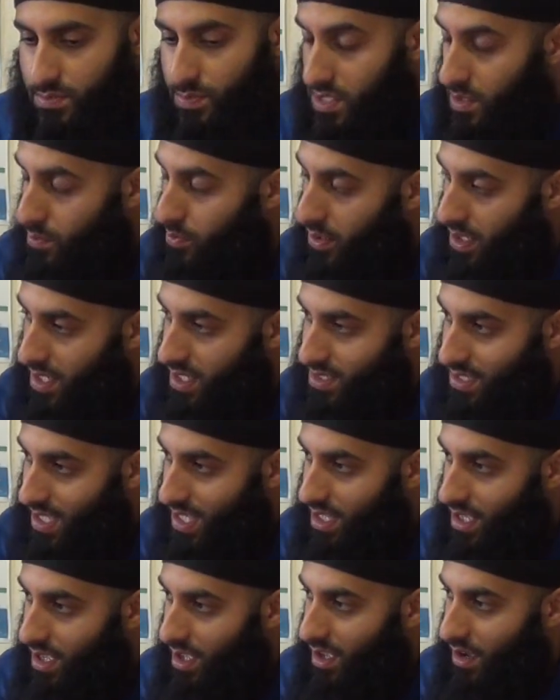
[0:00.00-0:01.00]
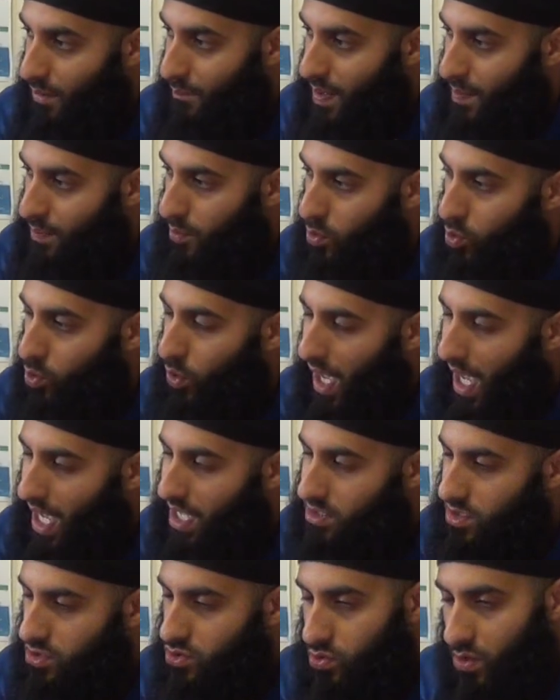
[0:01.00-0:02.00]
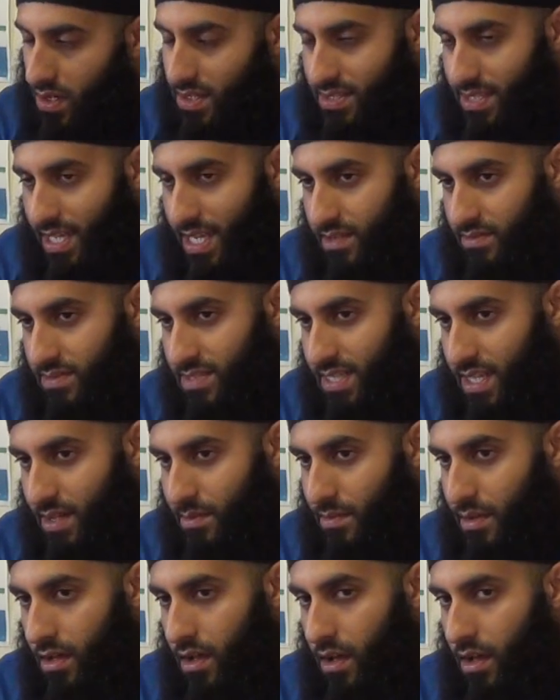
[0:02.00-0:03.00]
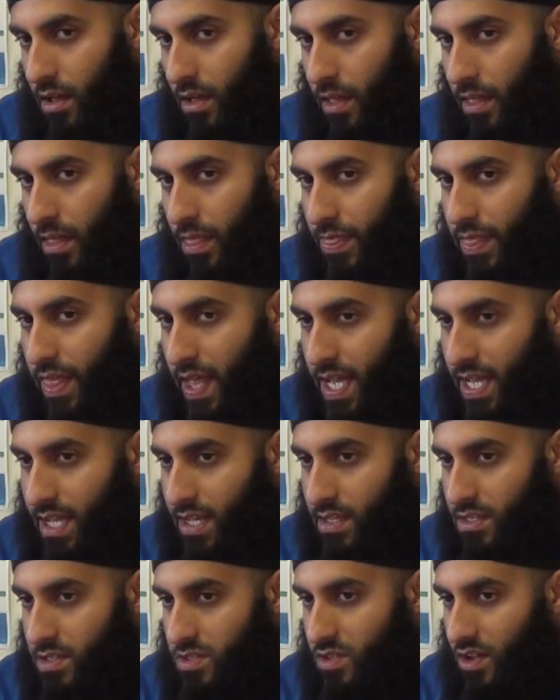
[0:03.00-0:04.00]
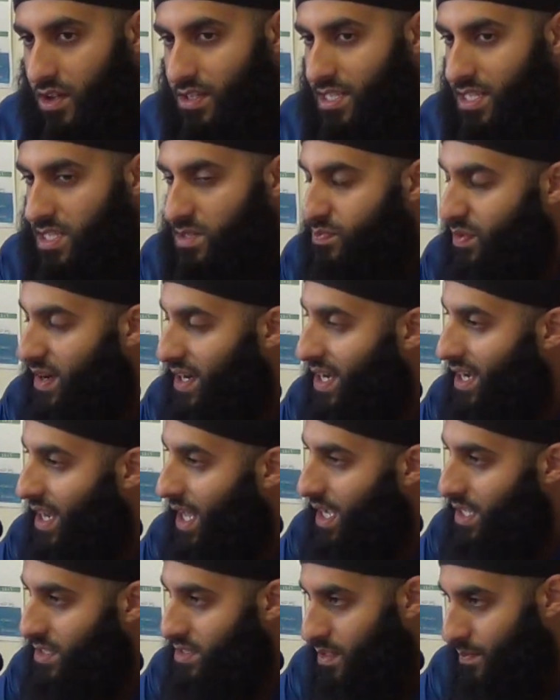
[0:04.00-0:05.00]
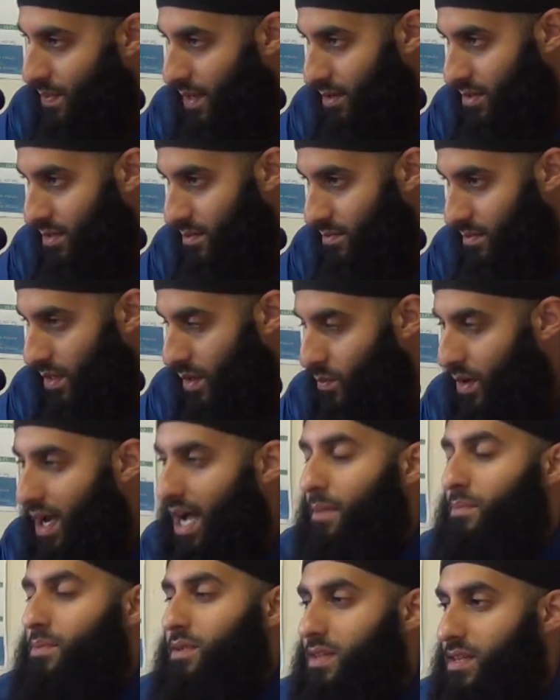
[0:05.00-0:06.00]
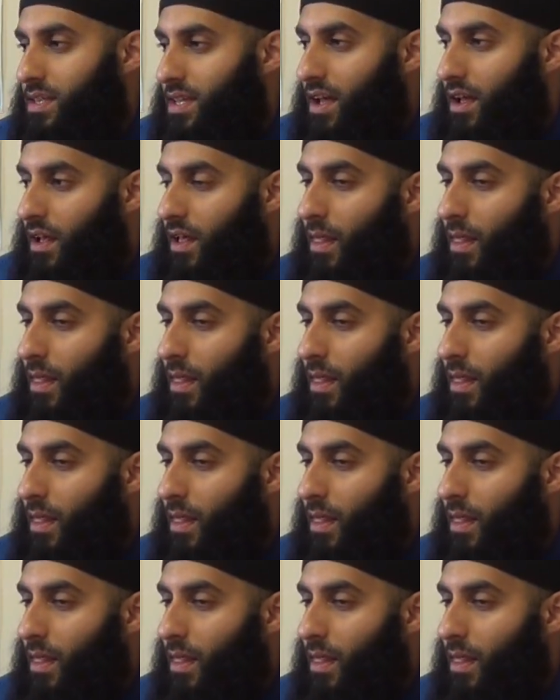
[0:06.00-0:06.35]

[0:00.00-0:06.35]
But the point is that people who hate the true understanding of Islam, they started to spread lies about him. And what happened?